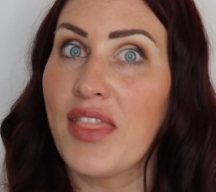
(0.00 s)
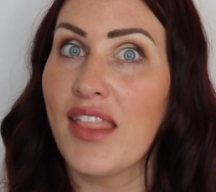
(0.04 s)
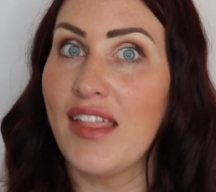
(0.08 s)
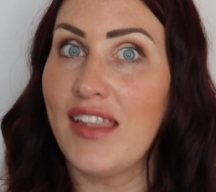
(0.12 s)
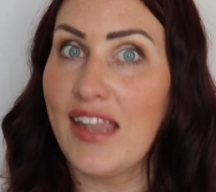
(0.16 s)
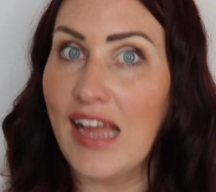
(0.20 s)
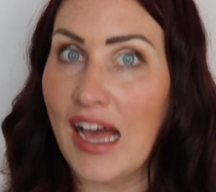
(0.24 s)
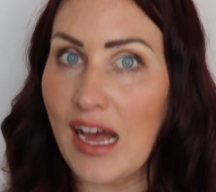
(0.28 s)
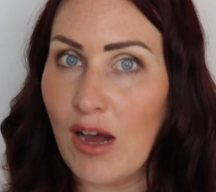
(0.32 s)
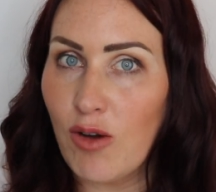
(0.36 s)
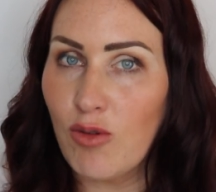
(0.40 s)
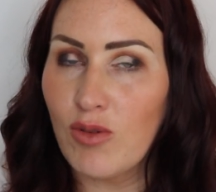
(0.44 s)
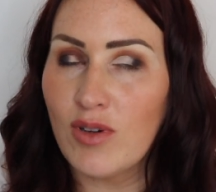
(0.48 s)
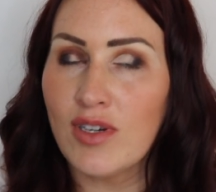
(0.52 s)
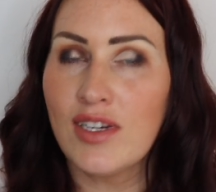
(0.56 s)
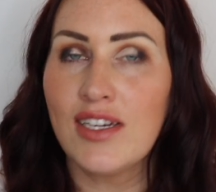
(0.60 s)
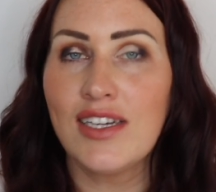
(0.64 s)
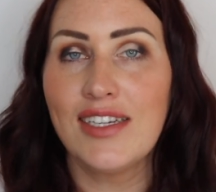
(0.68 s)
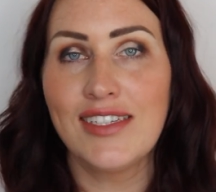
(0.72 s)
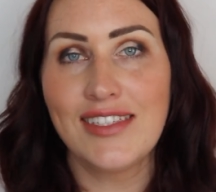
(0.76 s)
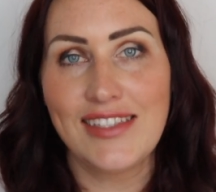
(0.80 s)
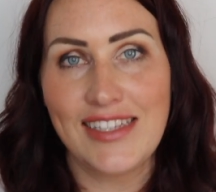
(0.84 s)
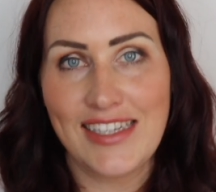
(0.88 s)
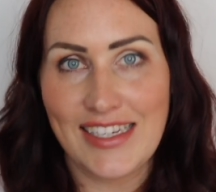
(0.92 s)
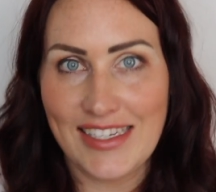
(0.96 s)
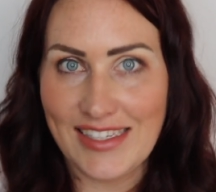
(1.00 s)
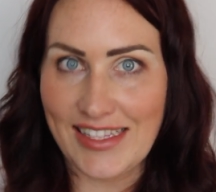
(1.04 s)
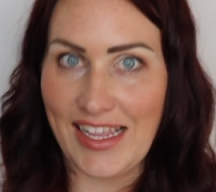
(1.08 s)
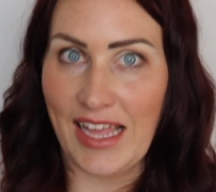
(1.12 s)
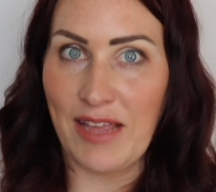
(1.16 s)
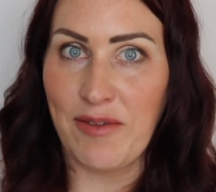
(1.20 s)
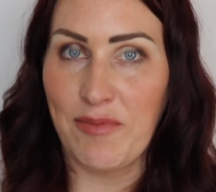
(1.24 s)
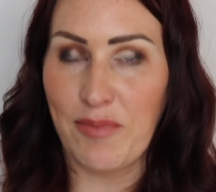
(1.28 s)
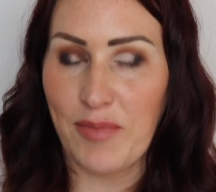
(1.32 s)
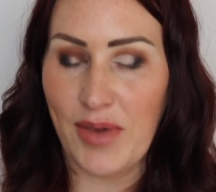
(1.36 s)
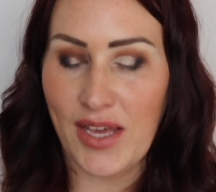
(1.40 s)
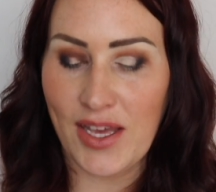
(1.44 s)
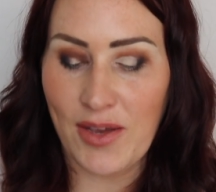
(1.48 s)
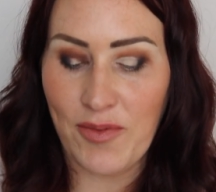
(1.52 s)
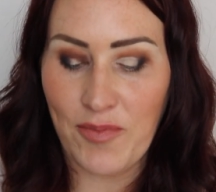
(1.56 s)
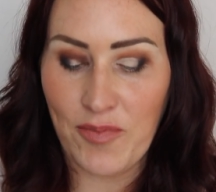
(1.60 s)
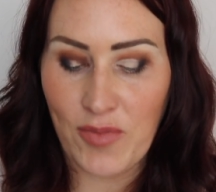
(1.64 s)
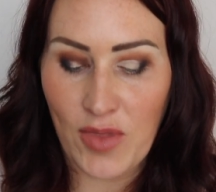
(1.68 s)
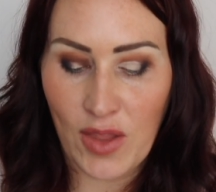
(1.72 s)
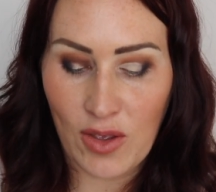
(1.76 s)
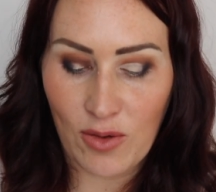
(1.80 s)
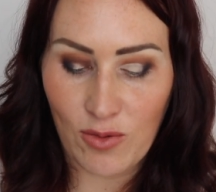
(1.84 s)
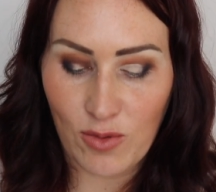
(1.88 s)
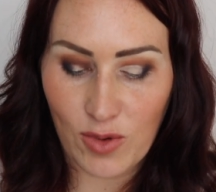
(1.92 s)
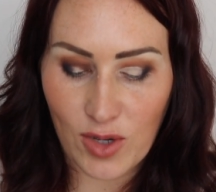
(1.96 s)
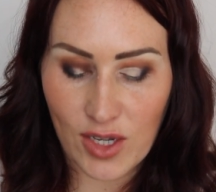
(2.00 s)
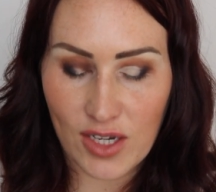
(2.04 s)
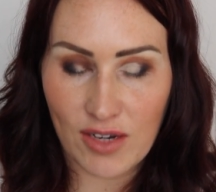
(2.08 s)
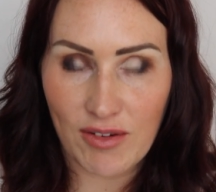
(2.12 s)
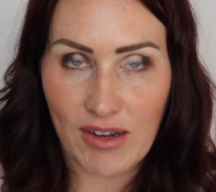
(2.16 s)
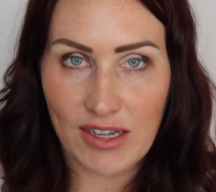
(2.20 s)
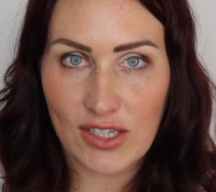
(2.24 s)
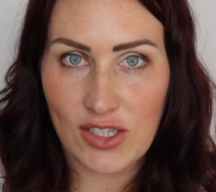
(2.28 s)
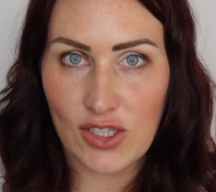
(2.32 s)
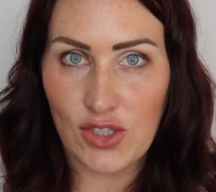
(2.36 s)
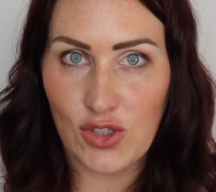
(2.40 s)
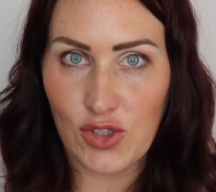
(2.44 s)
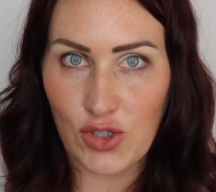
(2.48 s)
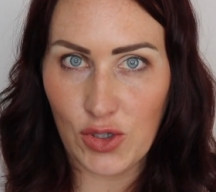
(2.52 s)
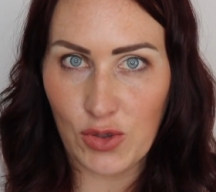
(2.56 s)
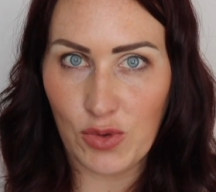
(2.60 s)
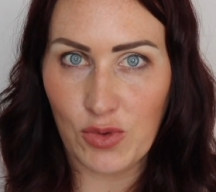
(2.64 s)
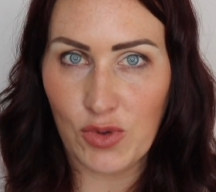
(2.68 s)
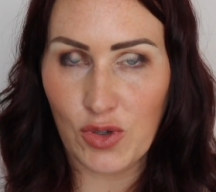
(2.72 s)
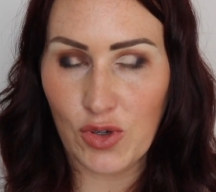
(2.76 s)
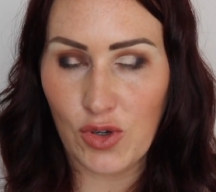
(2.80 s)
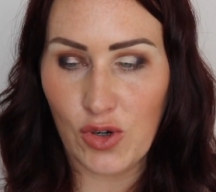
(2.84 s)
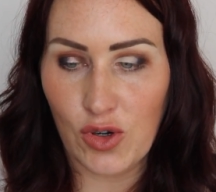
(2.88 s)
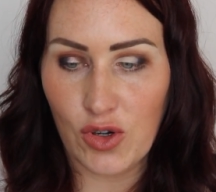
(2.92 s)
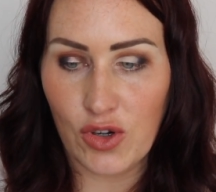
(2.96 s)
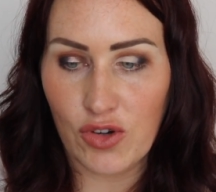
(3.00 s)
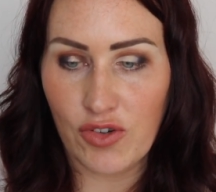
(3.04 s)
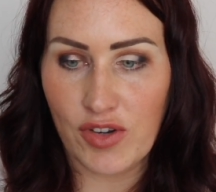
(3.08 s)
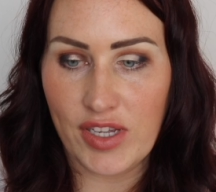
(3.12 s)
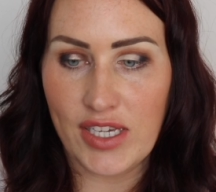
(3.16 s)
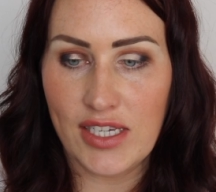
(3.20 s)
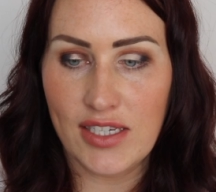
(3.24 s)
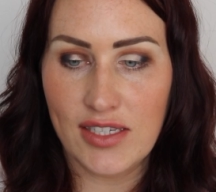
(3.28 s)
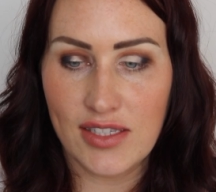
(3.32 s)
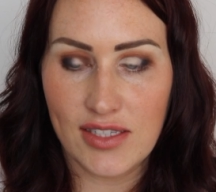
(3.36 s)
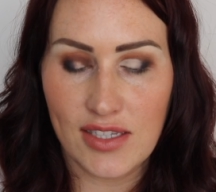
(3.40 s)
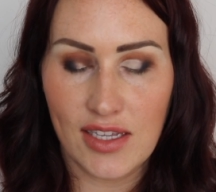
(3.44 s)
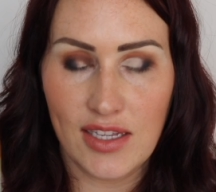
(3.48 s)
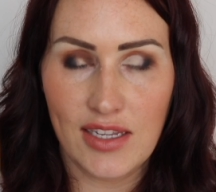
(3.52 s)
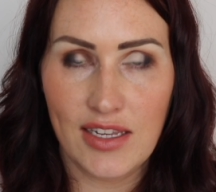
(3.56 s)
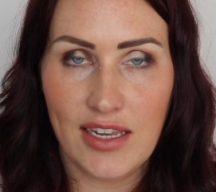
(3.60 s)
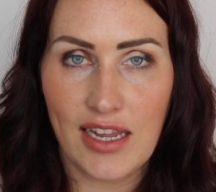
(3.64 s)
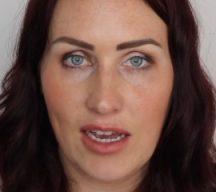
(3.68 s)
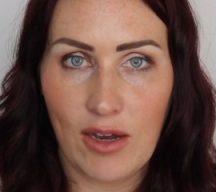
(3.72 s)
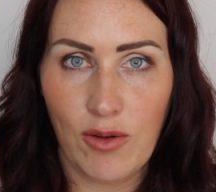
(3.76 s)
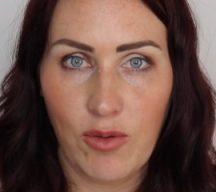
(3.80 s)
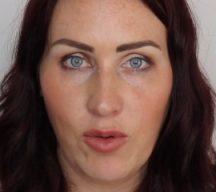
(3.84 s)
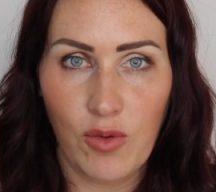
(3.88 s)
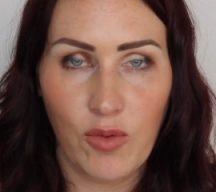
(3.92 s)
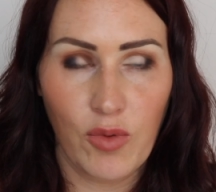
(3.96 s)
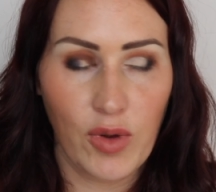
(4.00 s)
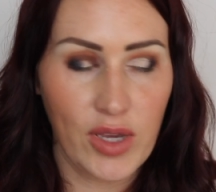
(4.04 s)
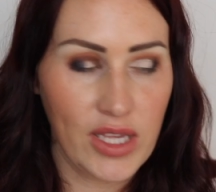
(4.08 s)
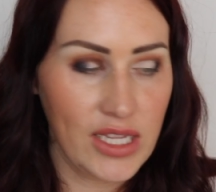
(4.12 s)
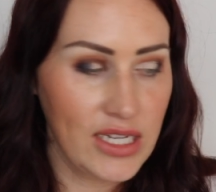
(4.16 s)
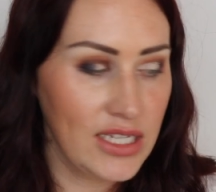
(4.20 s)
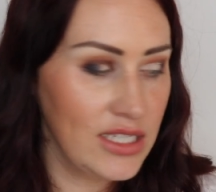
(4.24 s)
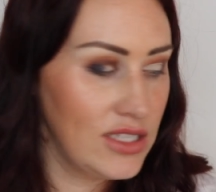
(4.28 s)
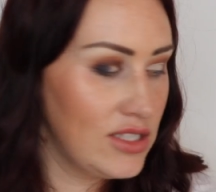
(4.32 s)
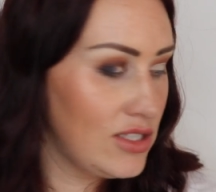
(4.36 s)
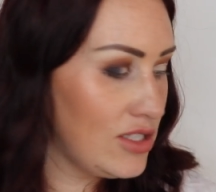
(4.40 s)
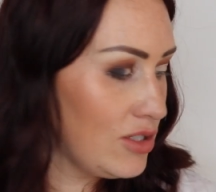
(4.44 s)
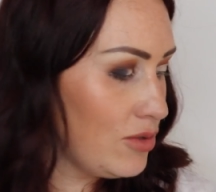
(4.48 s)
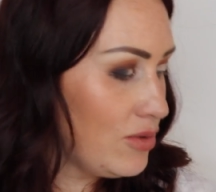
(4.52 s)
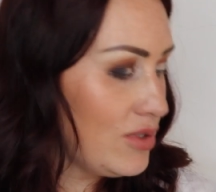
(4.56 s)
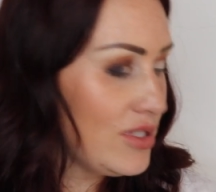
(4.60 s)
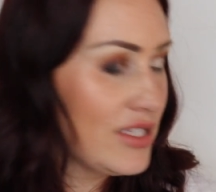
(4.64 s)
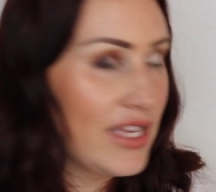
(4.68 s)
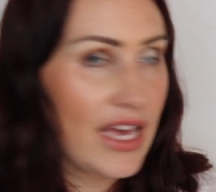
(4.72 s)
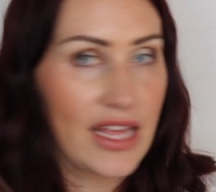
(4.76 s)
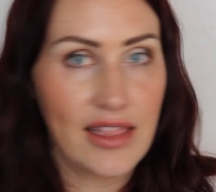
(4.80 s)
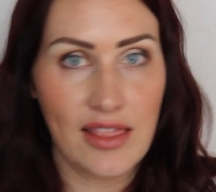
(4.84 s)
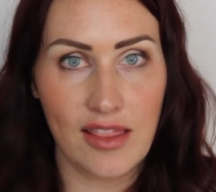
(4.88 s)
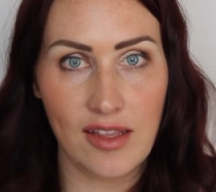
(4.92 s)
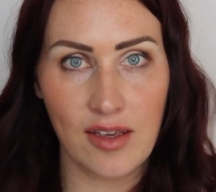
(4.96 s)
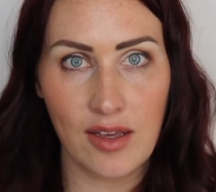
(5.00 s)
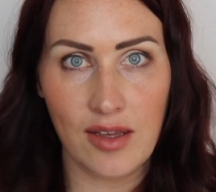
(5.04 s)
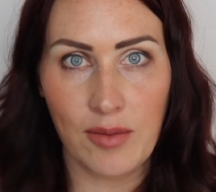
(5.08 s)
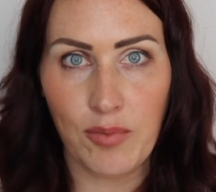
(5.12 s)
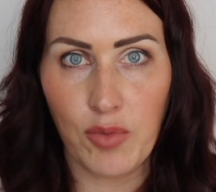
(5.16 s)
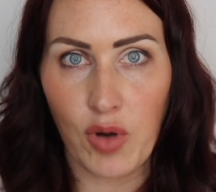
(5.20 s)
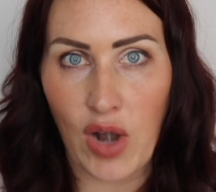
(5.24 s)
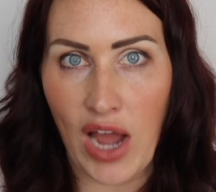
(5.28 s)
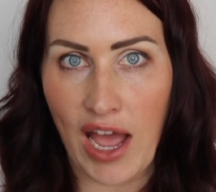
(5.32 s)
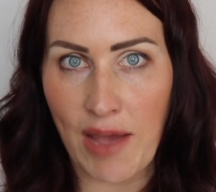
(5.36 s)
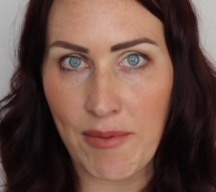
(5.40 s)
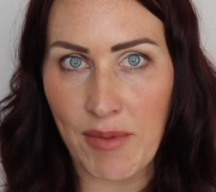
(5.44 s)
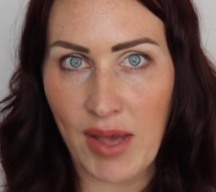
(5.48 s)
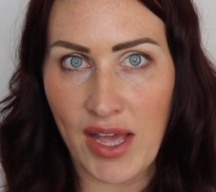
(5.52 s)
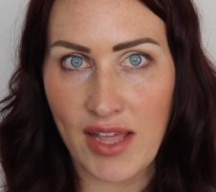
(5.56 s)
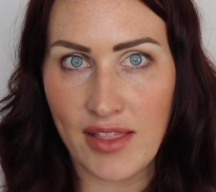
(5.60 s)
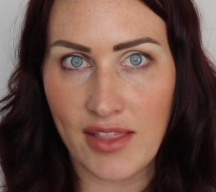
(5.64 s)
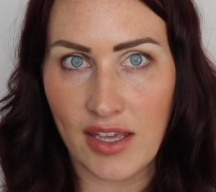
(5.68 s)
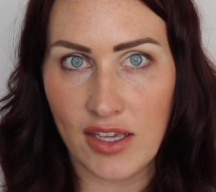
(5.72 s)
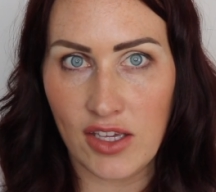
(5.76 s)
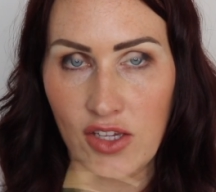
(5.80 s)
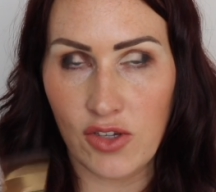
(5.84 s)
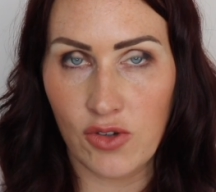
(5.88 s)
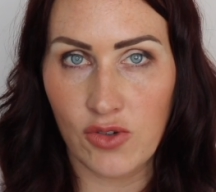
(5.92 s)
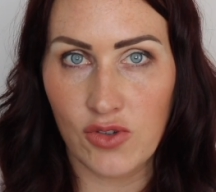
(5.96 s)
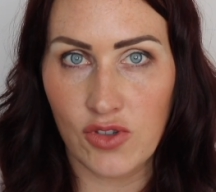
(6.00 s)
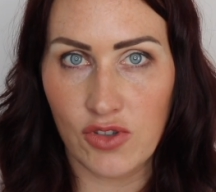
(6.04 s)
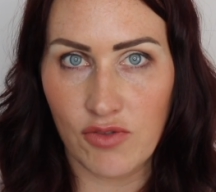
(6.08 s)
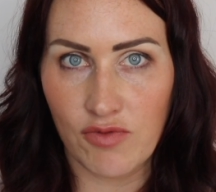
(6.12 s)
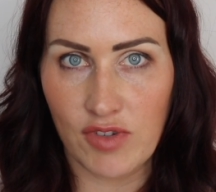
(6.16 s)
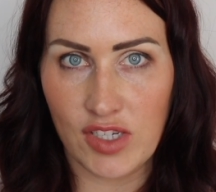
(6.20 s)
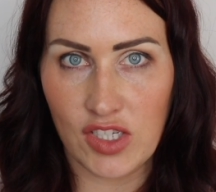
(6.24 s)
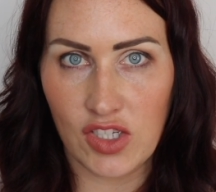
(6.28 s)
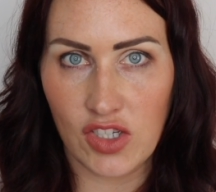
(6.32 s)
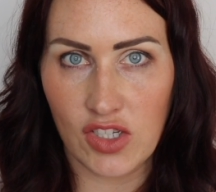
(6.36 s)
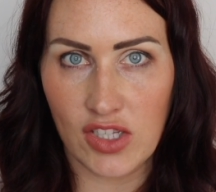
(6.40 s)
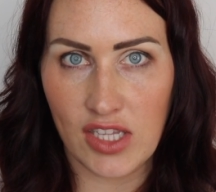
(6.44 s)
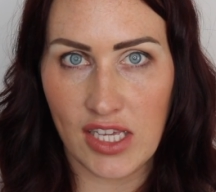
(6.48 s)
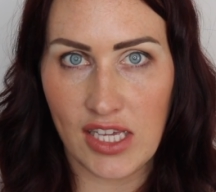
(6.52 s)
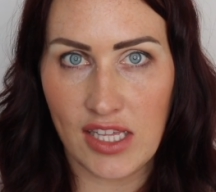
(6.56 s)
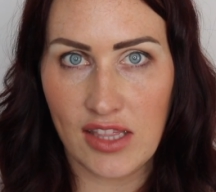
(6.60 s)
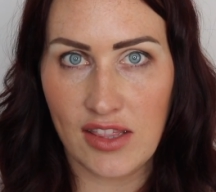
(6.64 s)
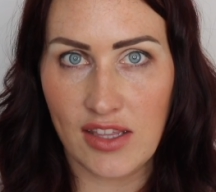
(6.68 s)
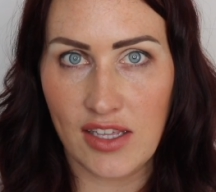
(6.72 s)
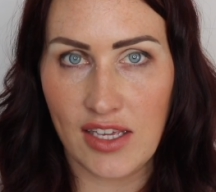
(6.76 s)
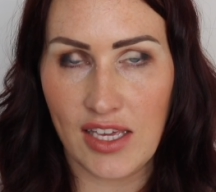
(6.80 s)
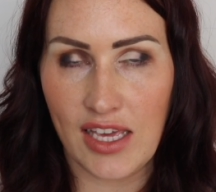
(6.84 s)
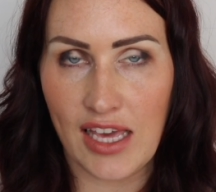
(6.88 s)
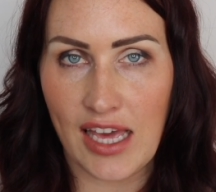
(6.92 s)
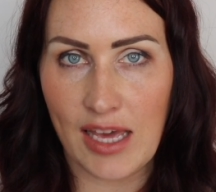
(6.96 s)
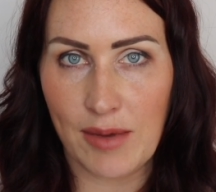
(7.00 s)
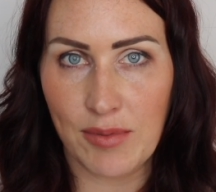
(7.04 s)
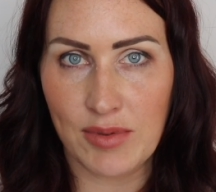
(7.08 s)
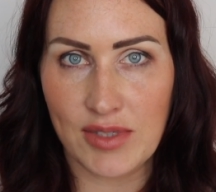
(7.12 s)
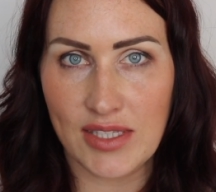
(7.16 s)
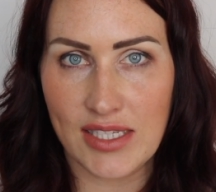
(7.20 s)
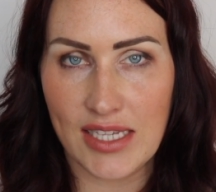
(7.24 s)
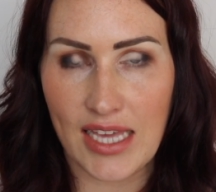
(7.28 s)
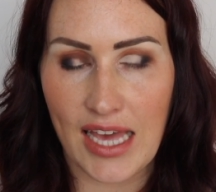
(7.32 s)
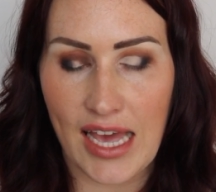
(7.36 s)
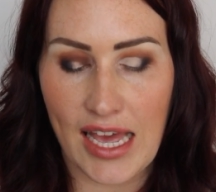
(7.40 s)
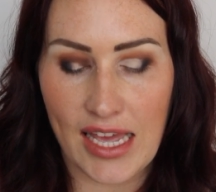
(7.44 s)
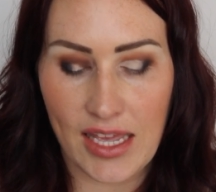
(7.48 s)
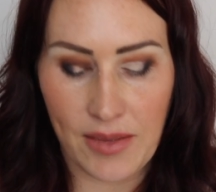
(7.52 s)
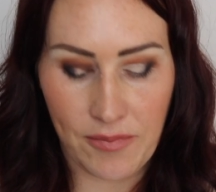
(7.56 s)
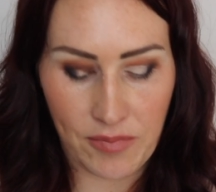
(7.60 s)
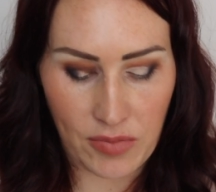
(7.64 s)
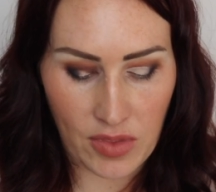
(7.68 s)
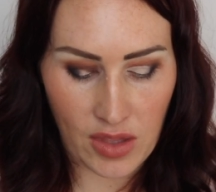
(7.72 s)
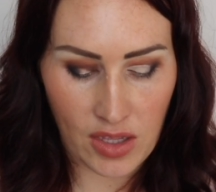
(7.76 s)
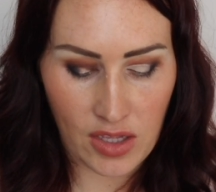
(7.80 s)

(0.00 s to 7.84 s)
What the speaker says: Now is the exciting bit. We're going to actually do the cut crease. Now what you need to do is get the primer that you used originally, the Urban Decay.